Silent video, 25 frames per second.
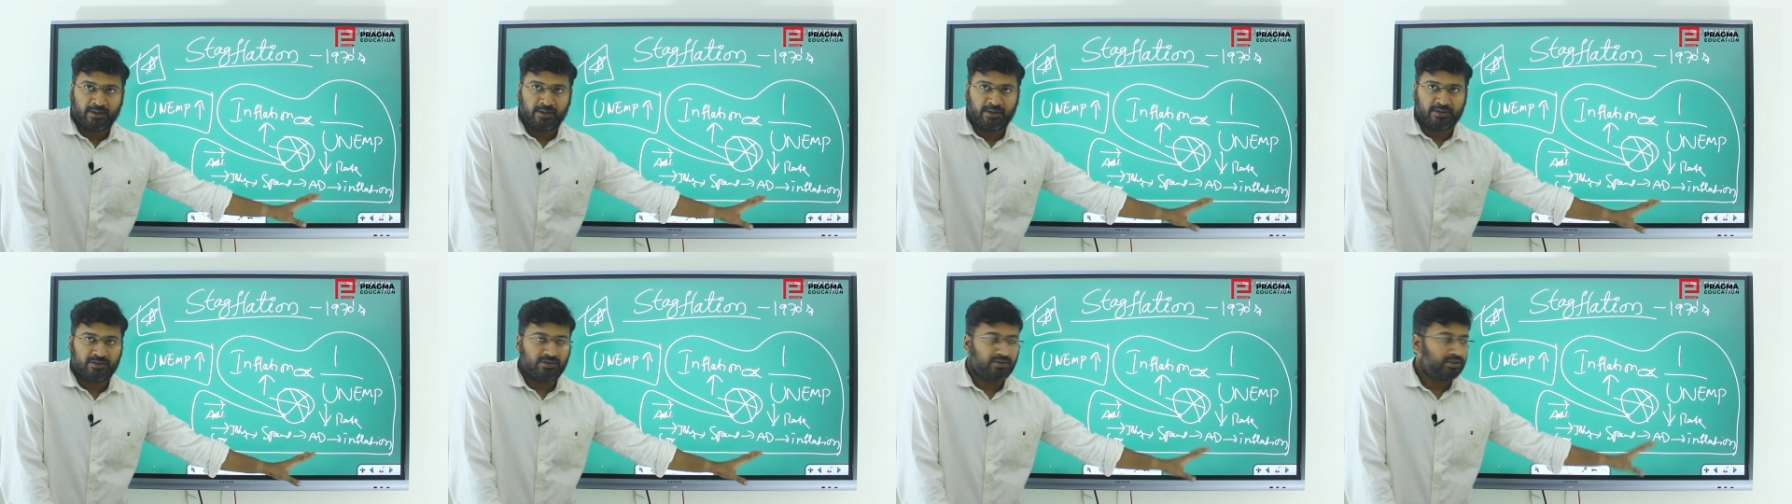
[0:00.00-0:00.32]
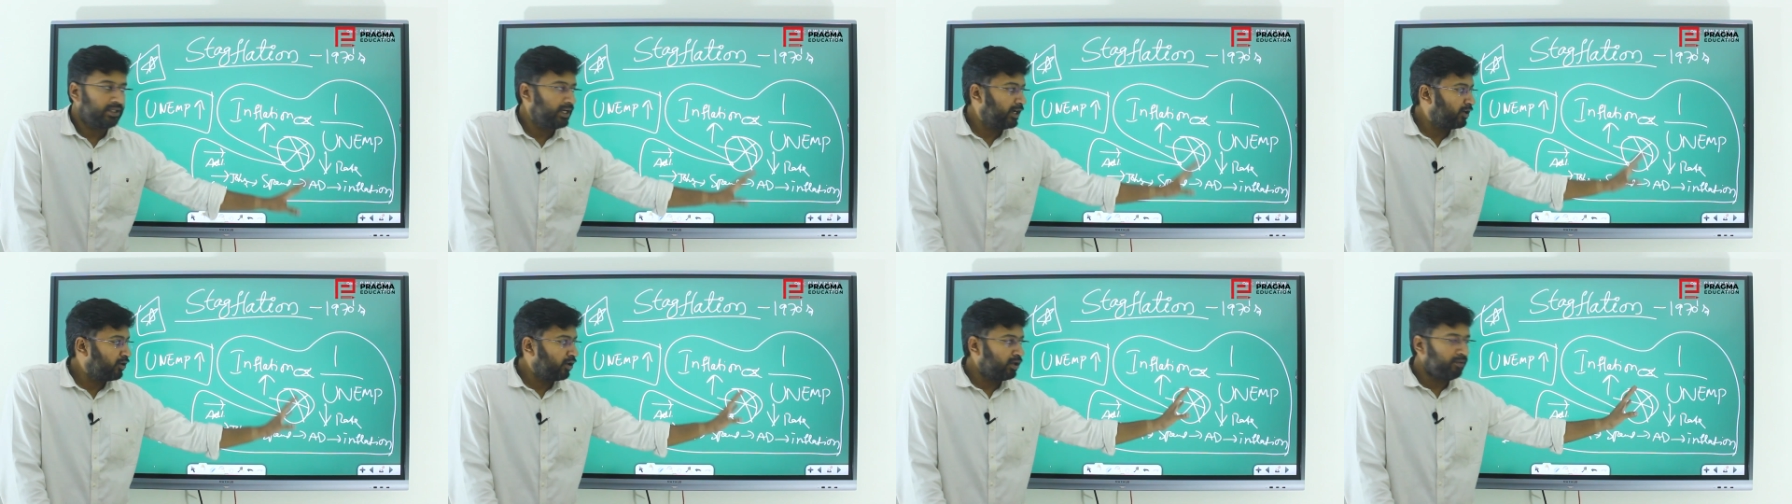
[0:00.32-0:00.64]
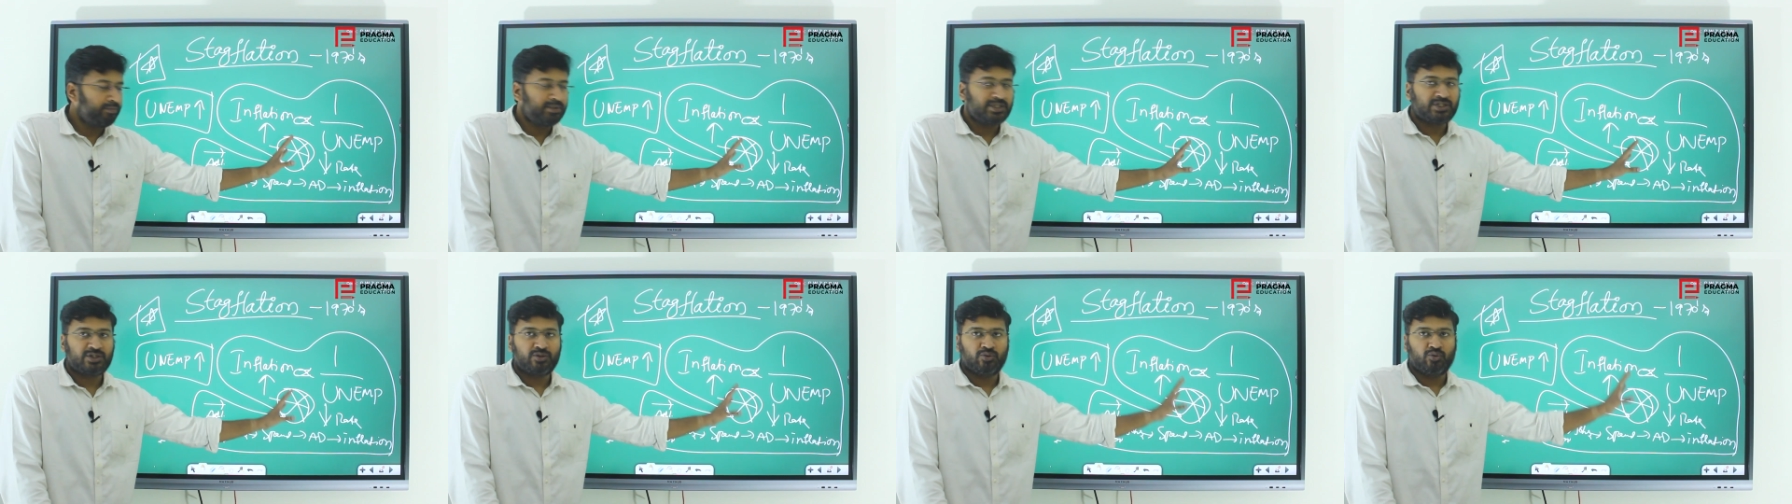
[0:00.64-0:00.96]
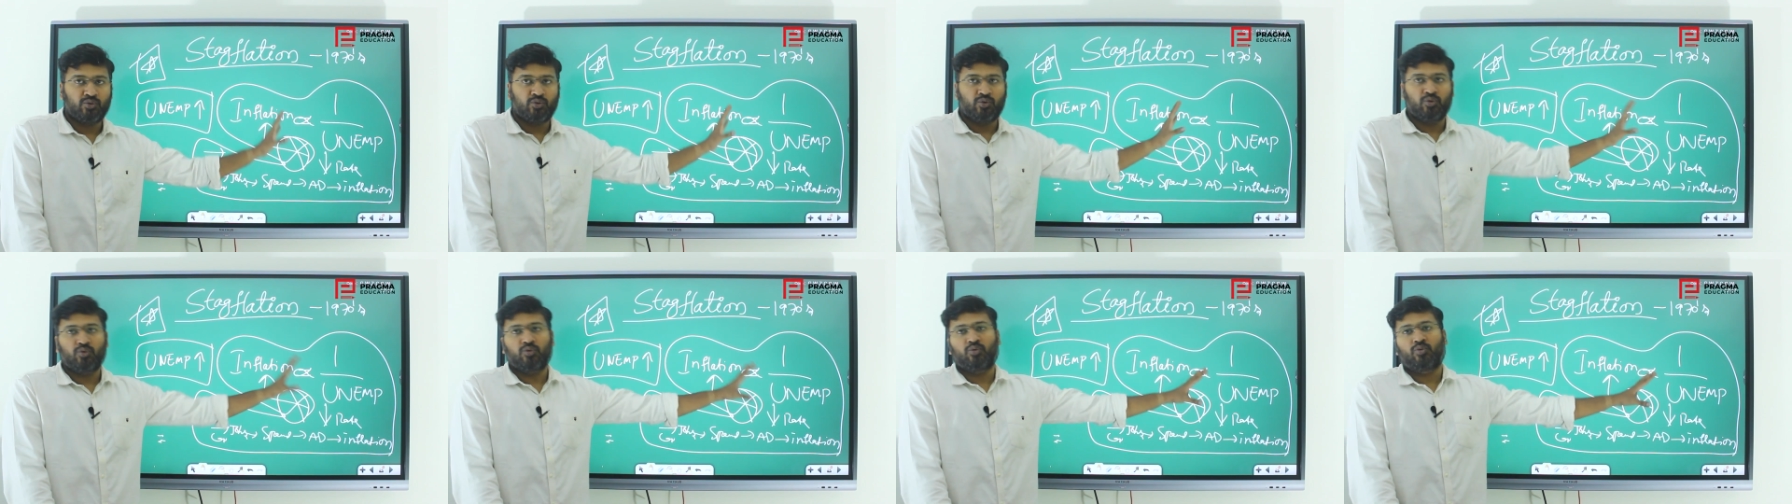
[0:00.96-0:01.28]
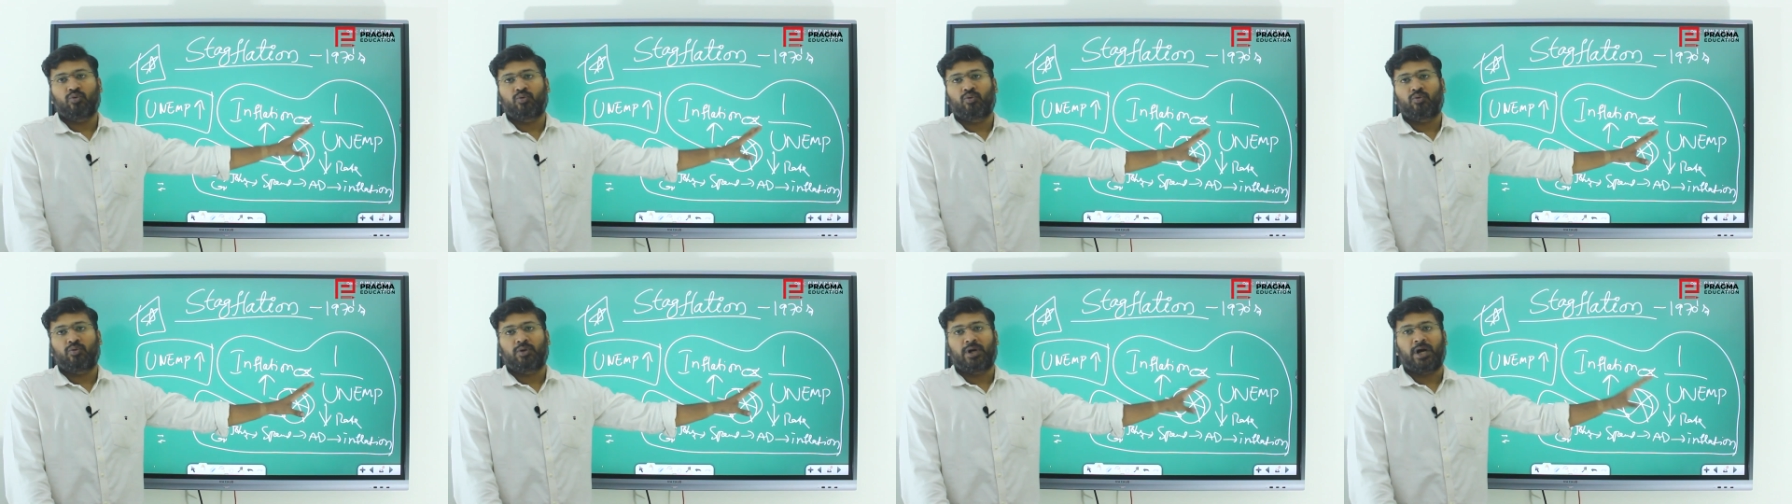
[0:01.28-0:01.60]
So the economist
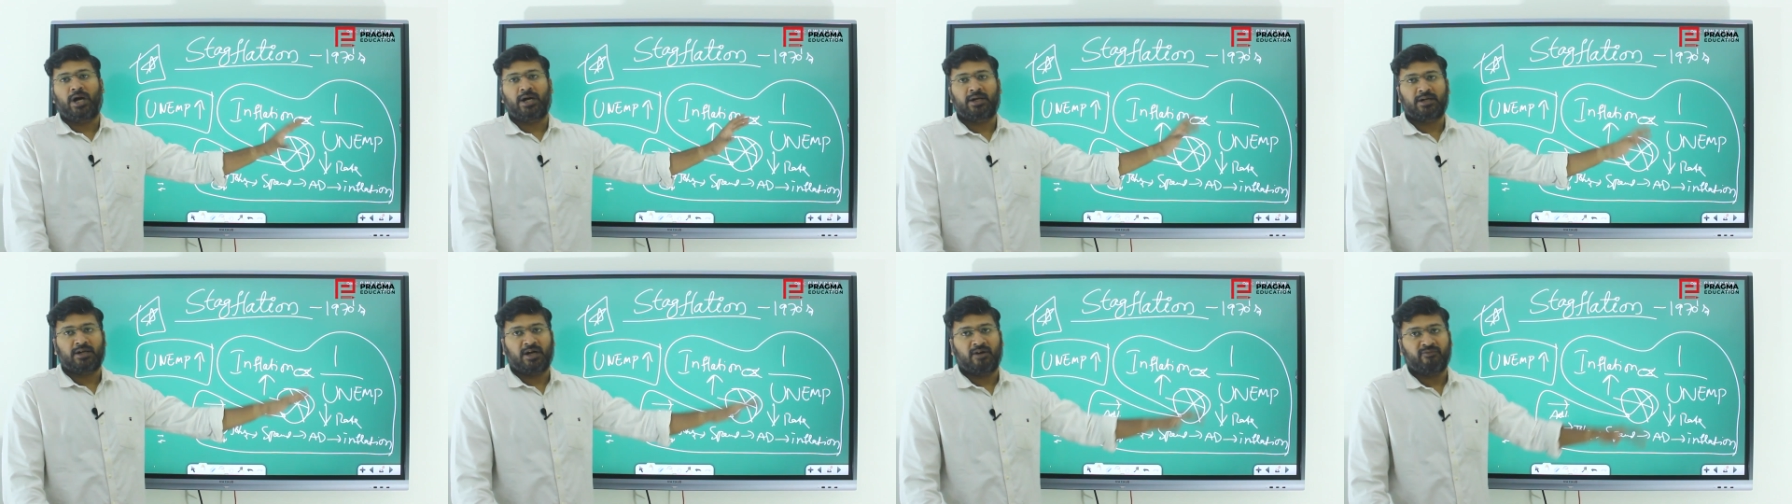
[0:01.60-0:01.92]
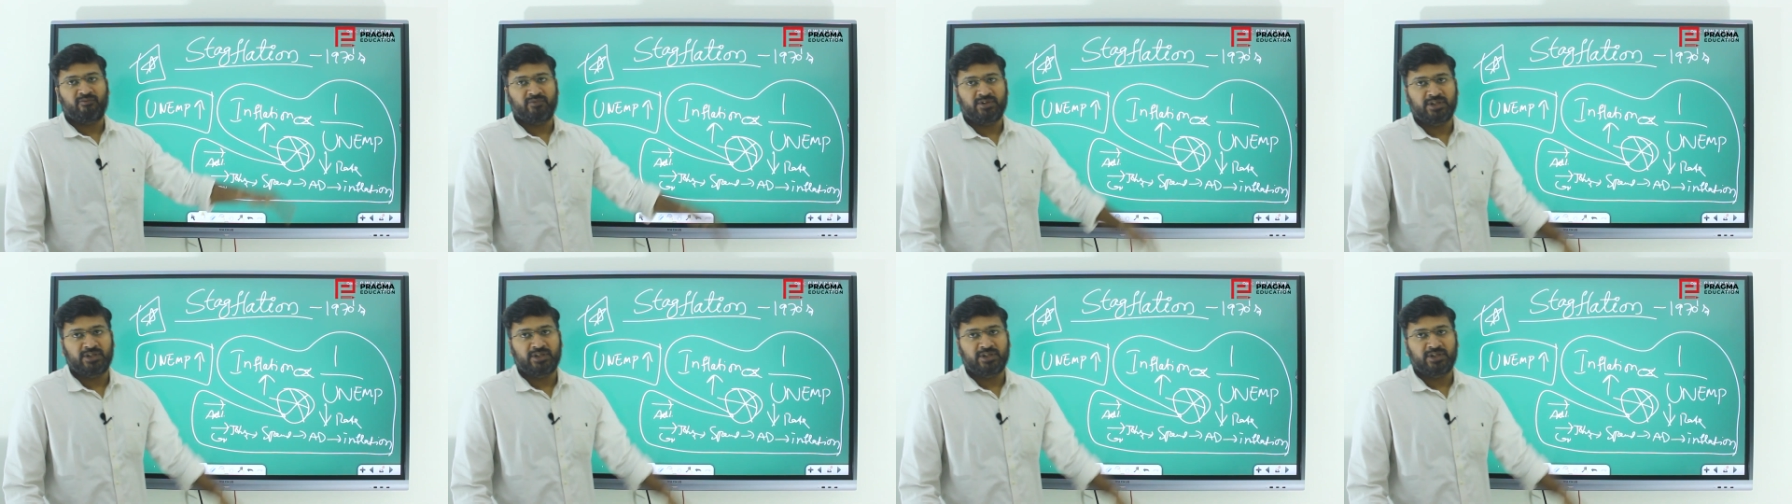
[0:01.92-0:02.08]
who had come